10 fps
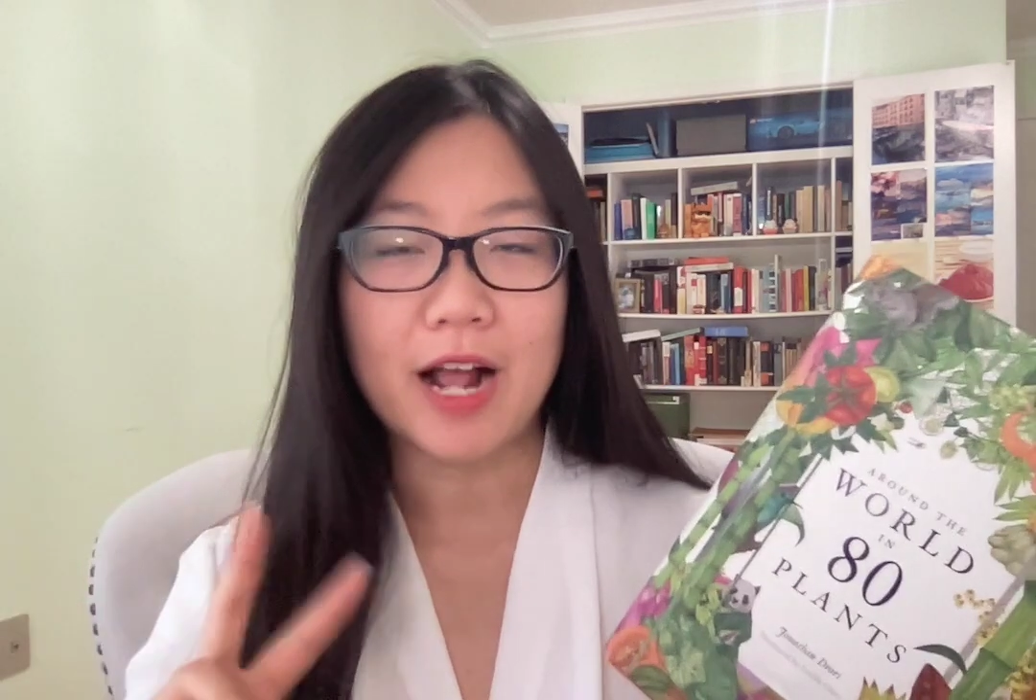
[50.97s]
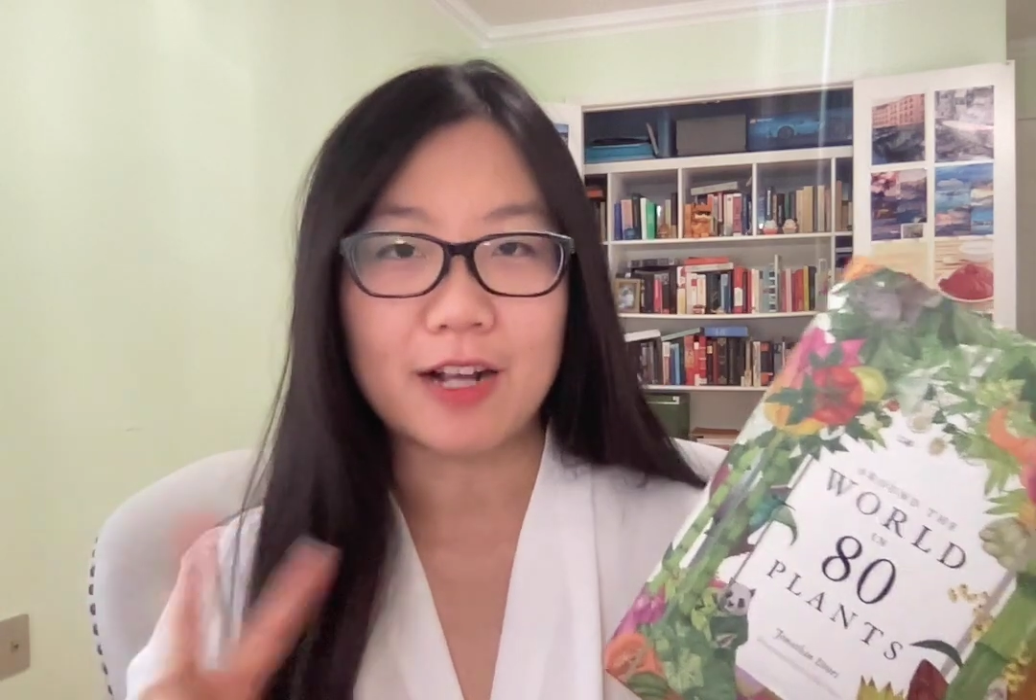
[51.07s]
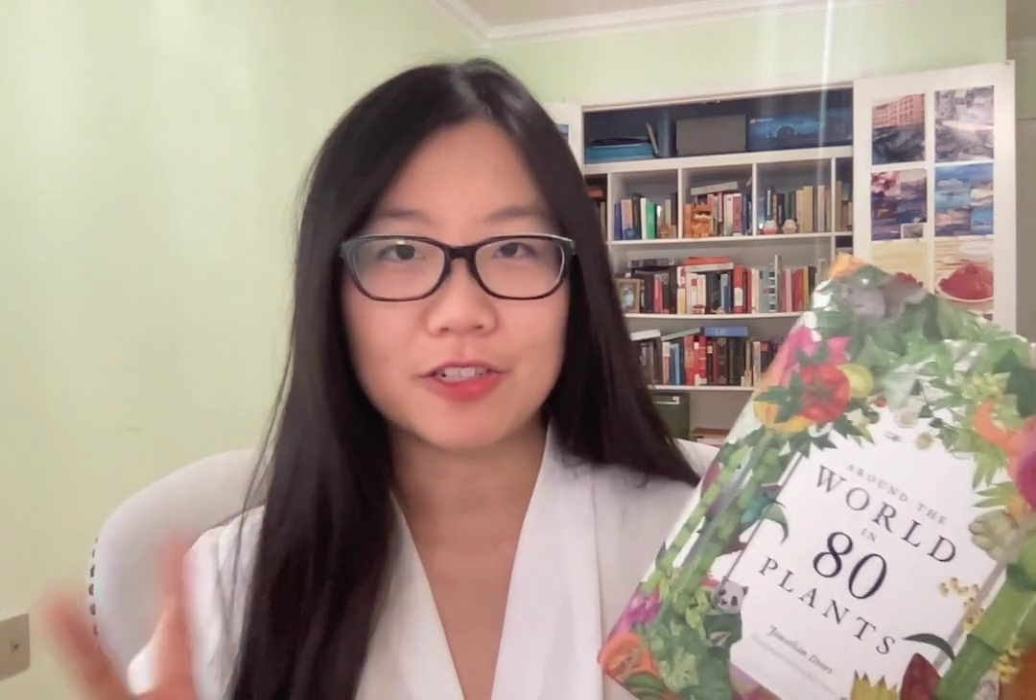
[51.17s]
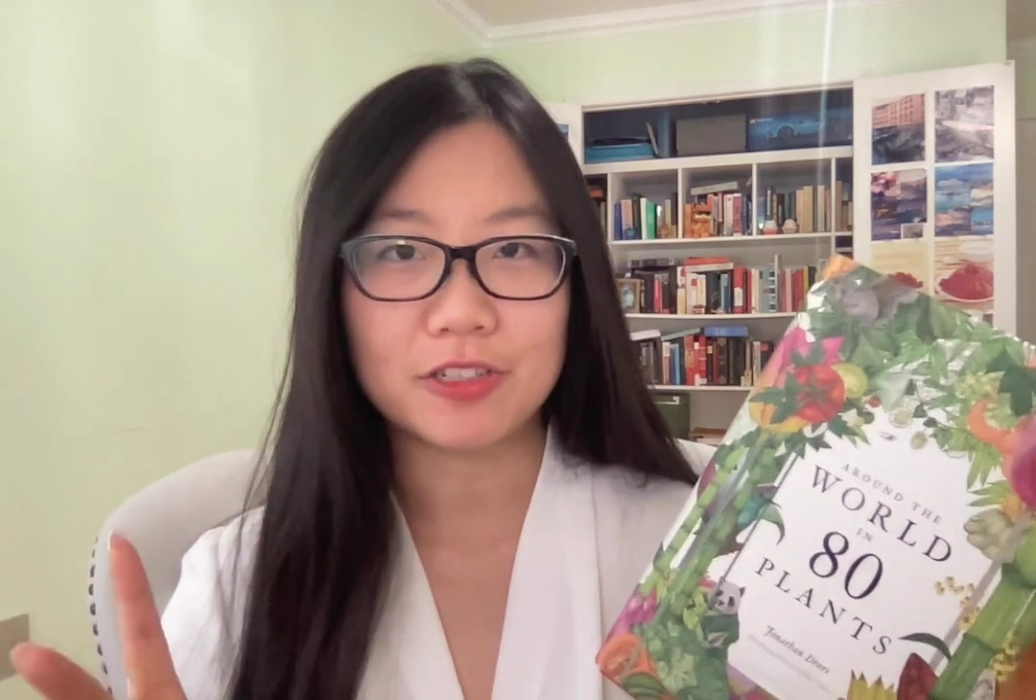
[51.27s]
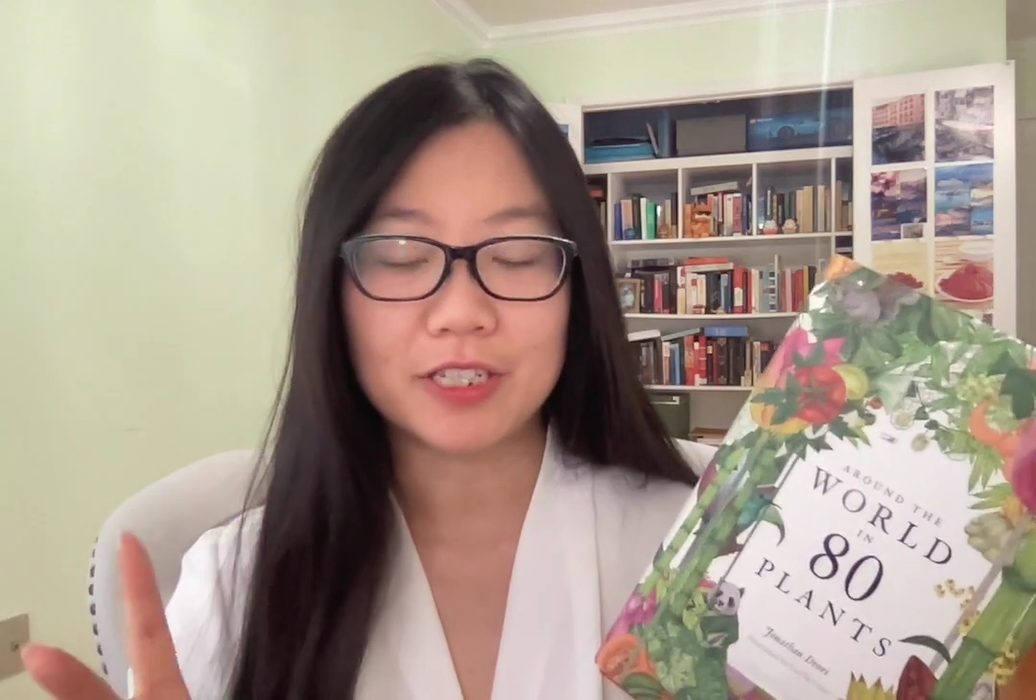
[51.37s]

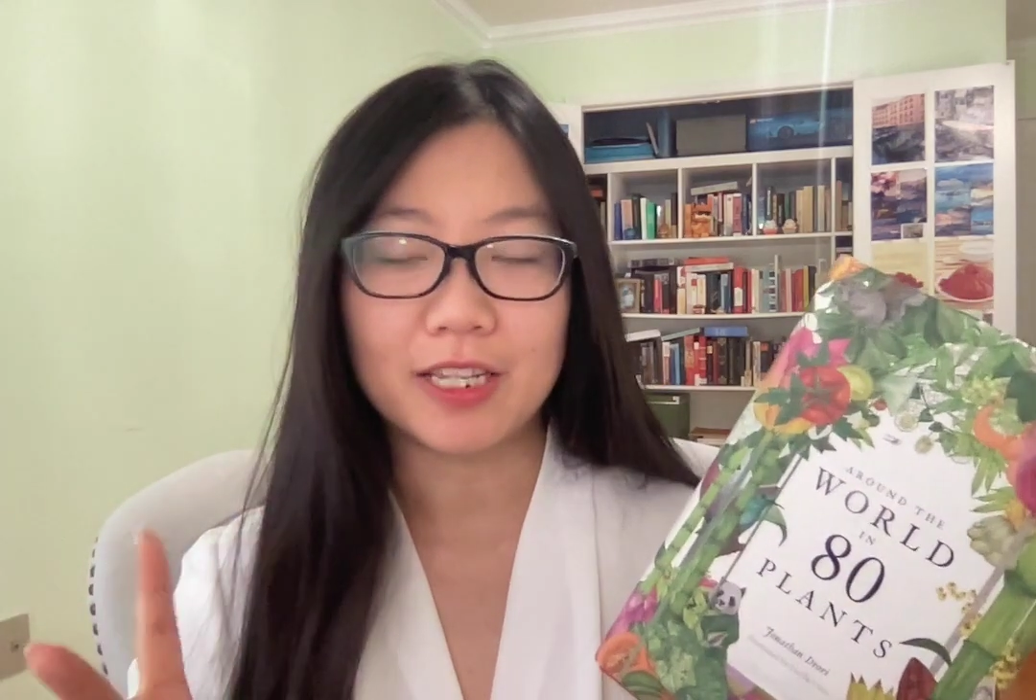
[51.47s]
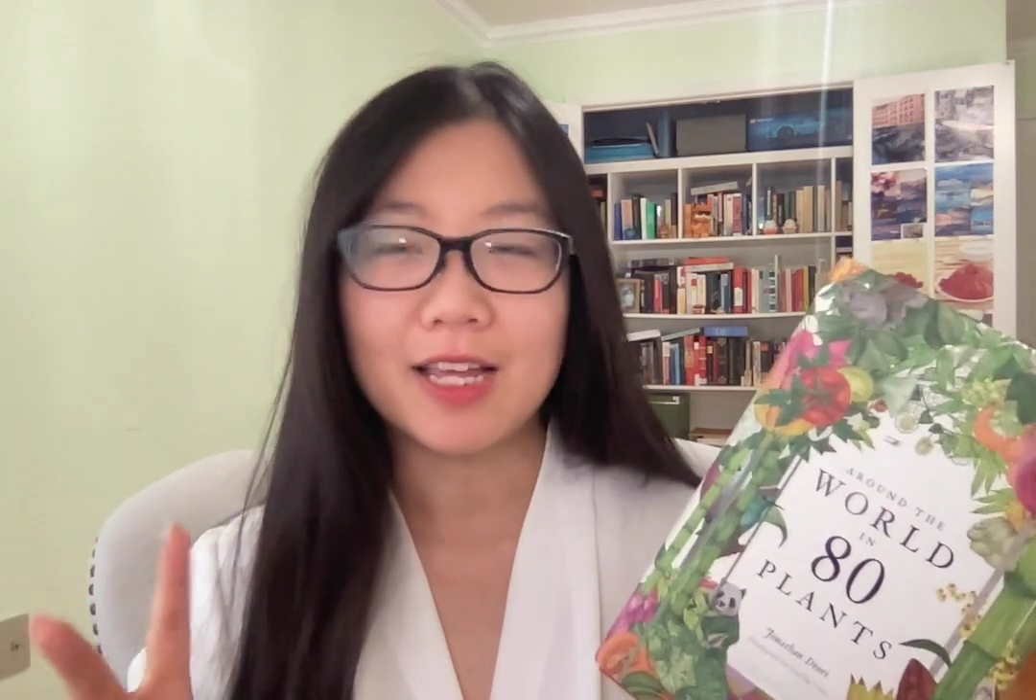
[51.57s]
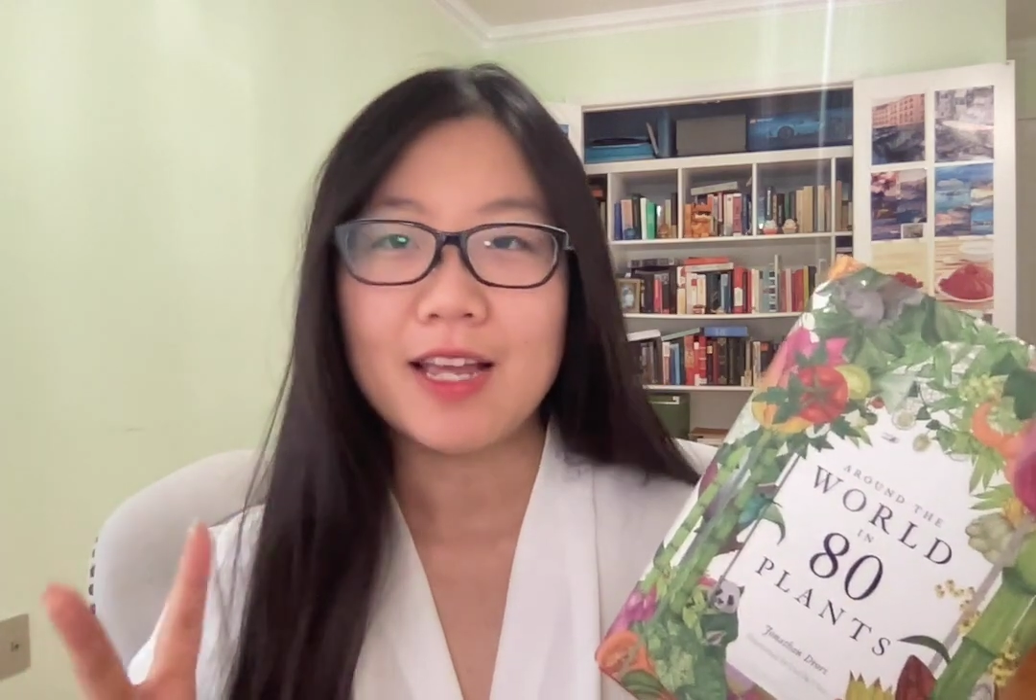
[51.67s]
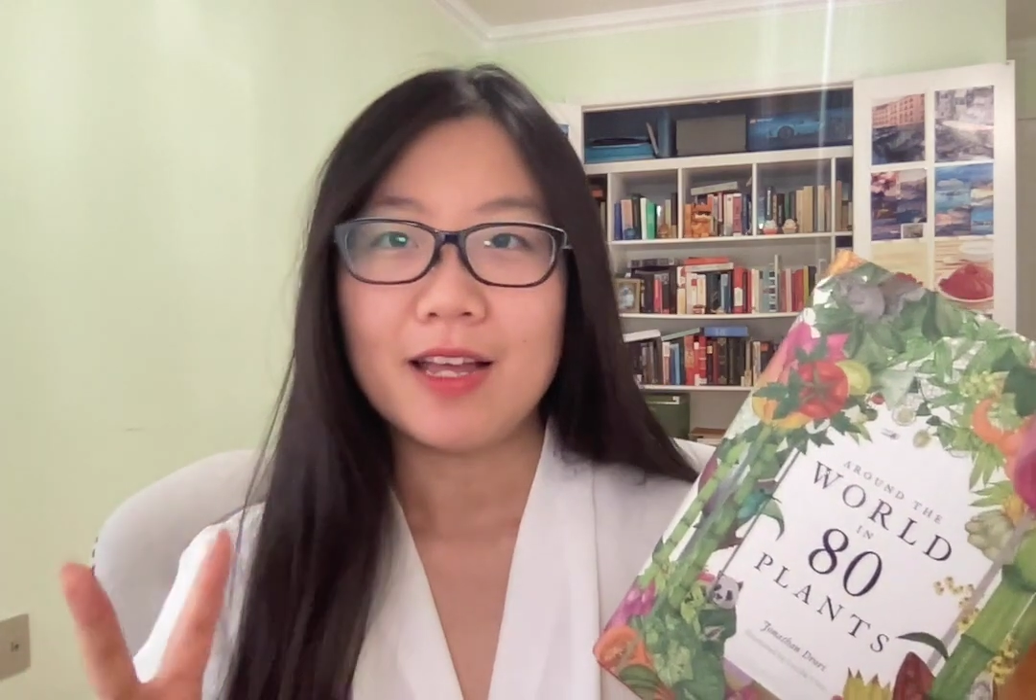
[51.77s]
actually